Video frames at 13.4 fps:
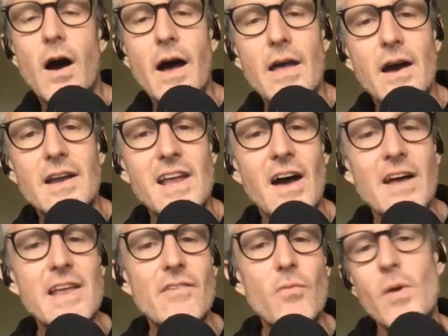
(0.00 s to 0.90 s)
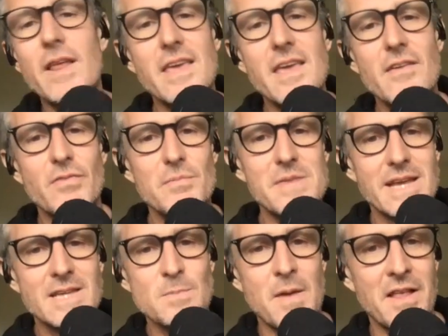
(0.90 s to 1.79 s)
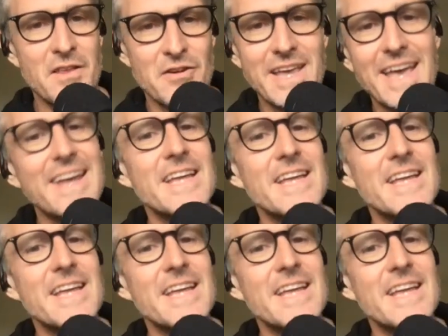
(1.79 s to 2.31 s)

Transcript: I, I, I never want to hear from the expeller again.